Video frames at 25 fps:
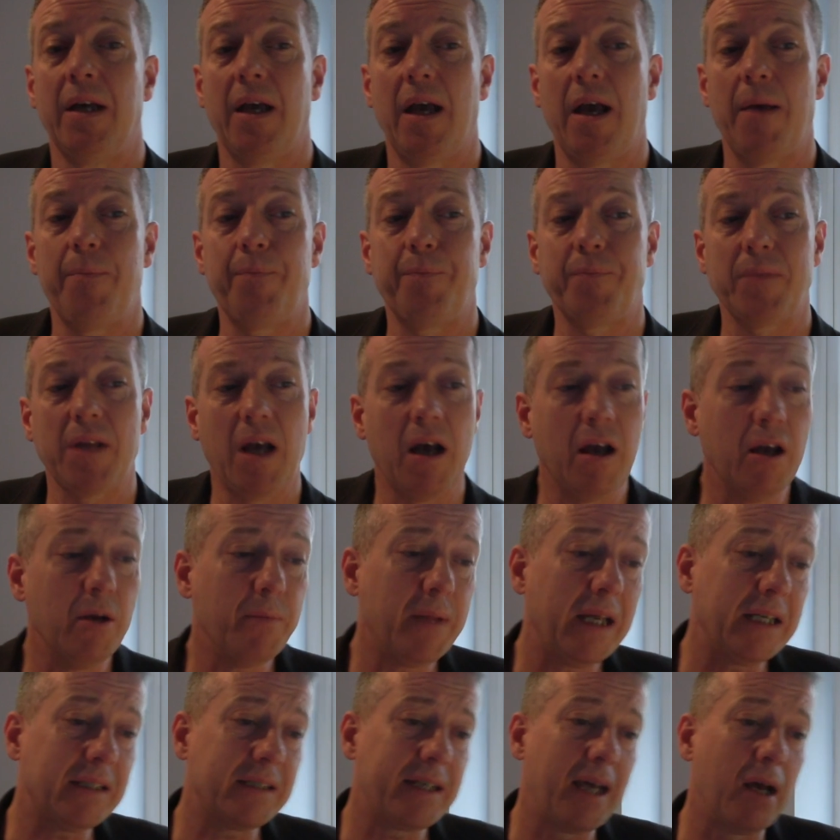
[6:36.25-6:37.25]
I hope
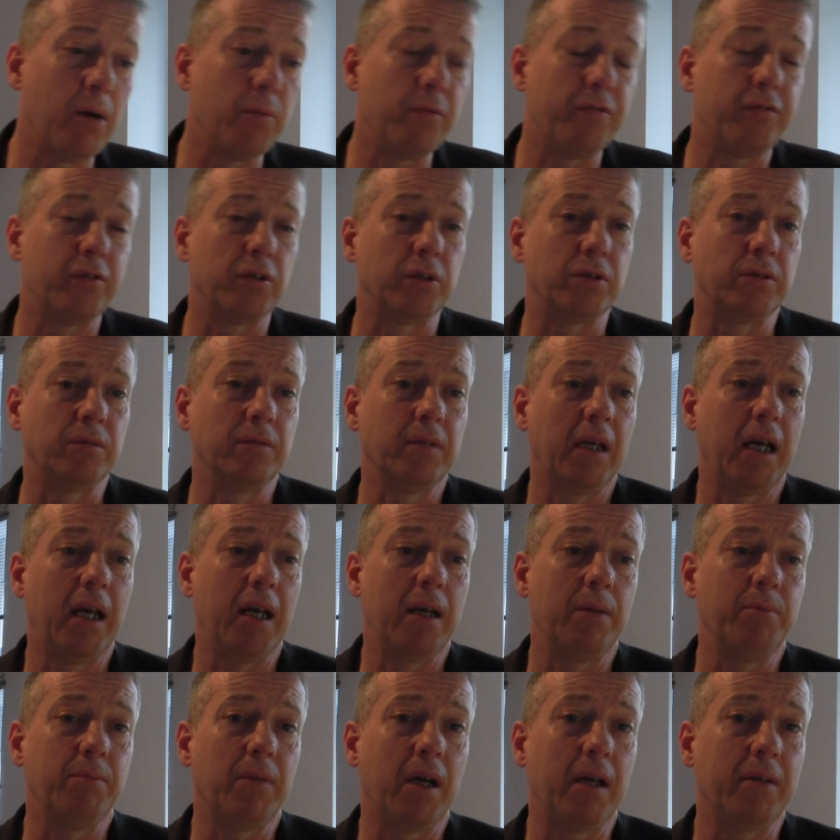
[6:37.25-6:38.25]
that's helpful.
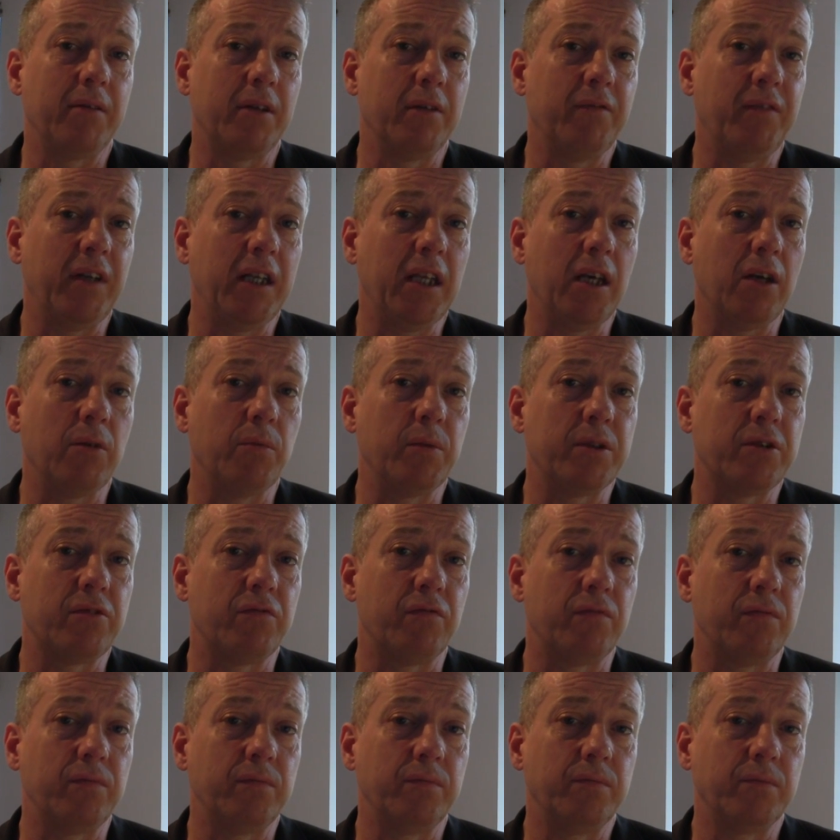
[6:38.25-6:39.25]
The video
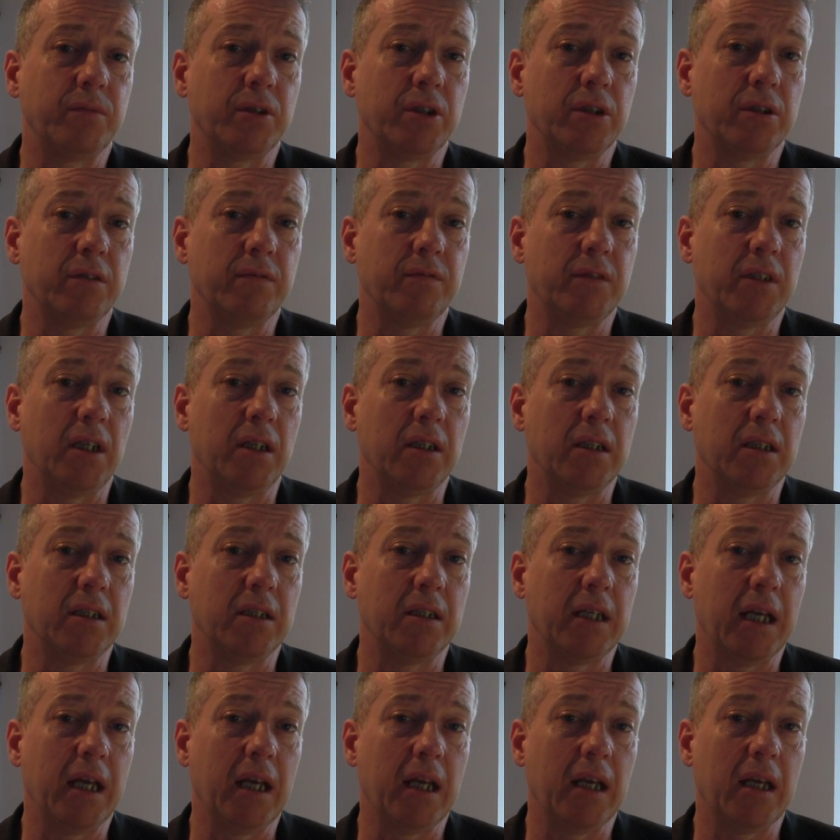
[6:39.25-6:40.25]
was sort of
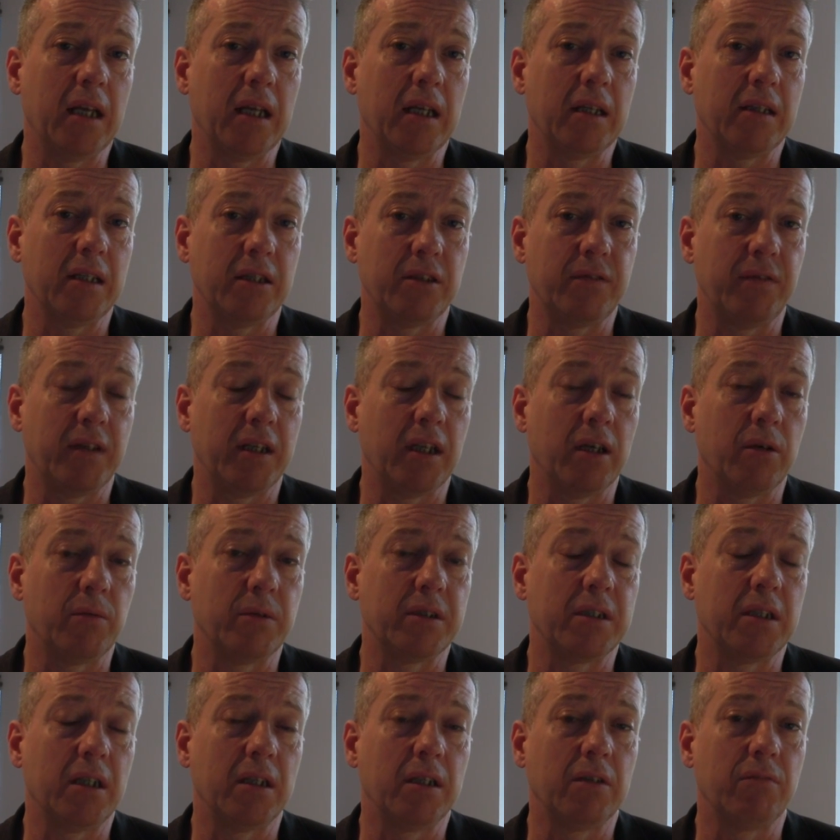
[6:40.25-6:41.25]
done, this video
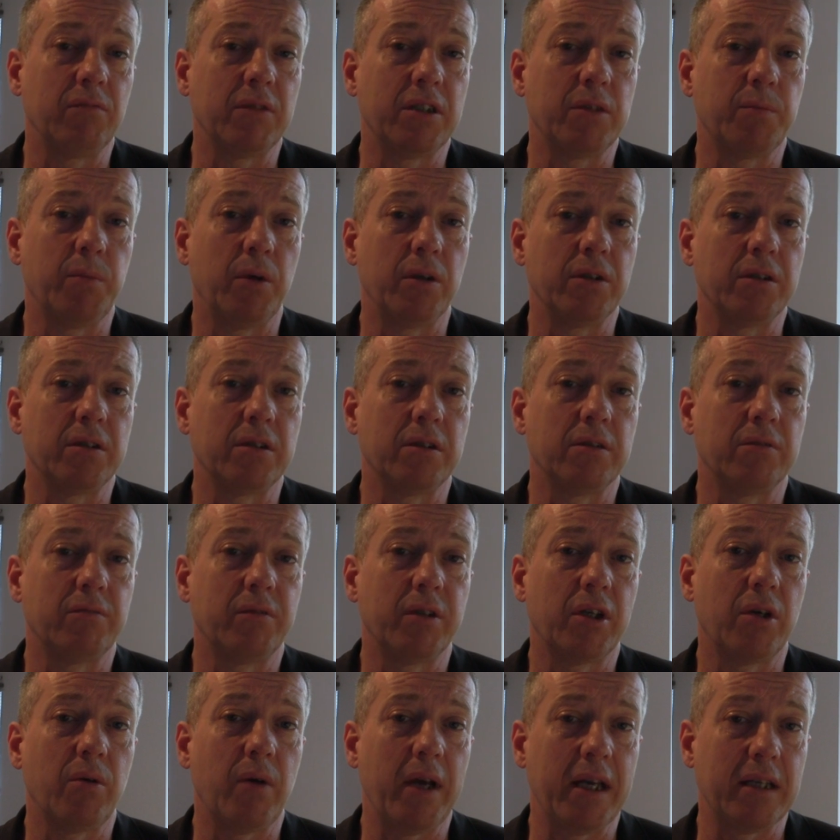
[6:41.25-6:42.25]
was done in response to a
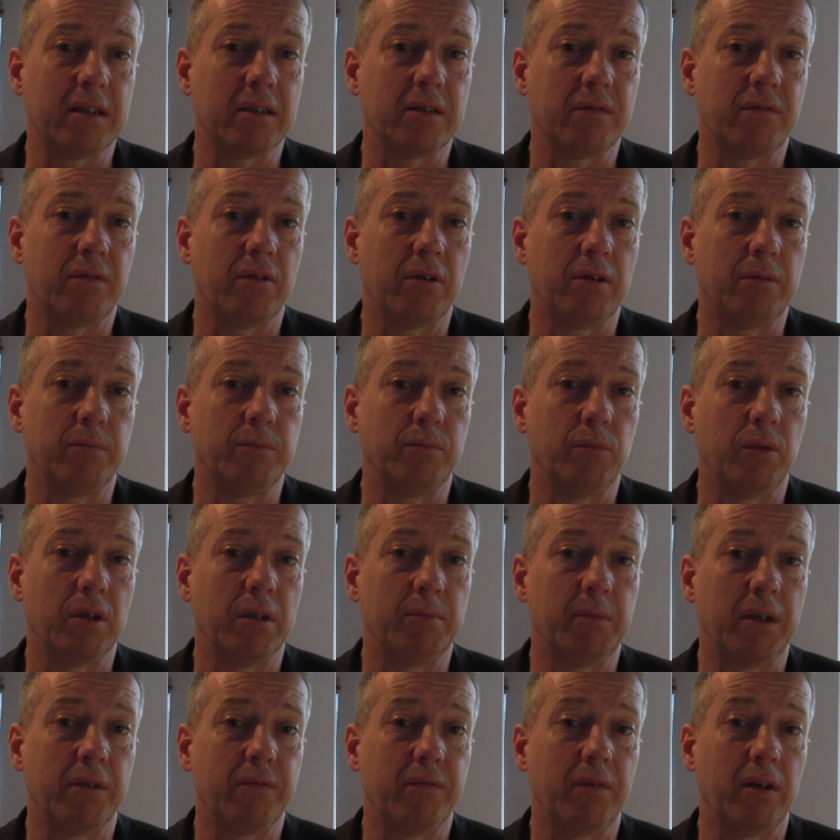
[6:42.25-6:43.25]
request from one
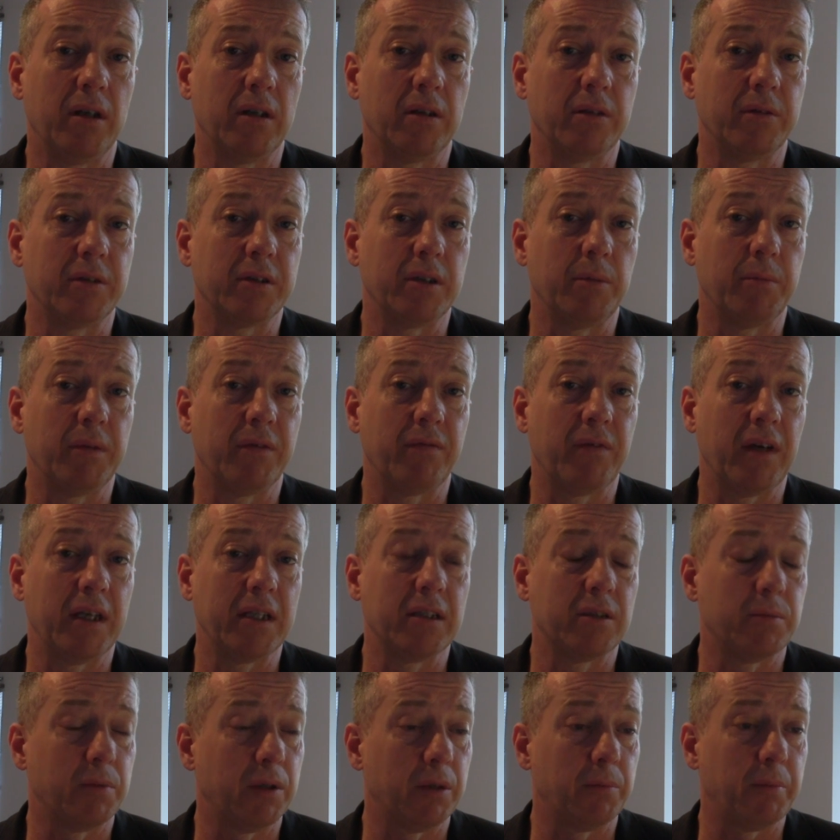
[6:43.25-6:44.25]
of my followers on my
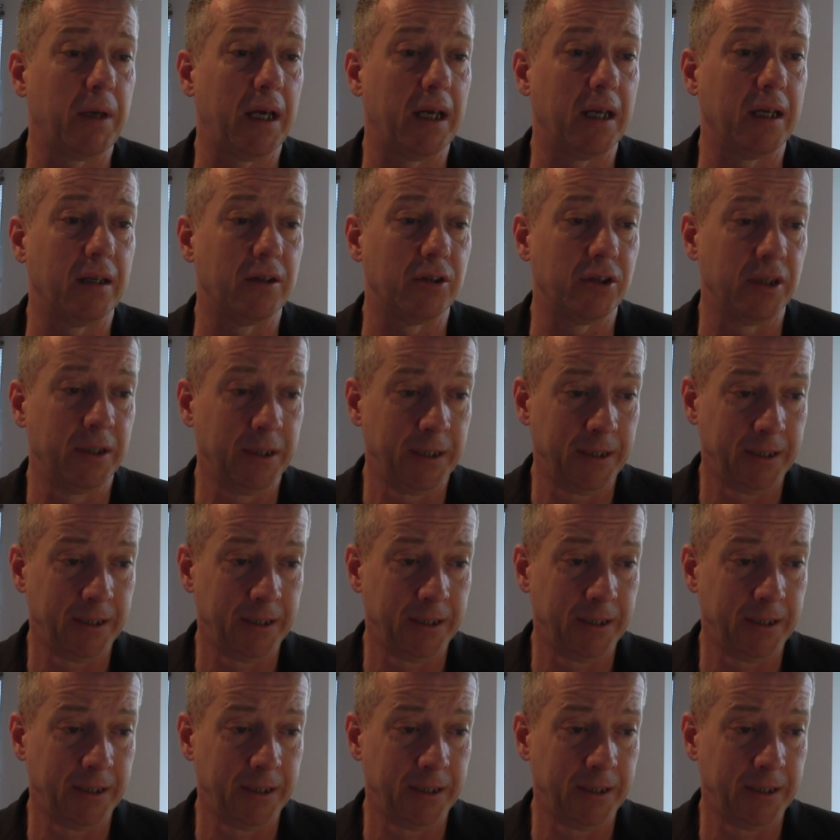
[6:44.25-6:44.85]
Facebook page,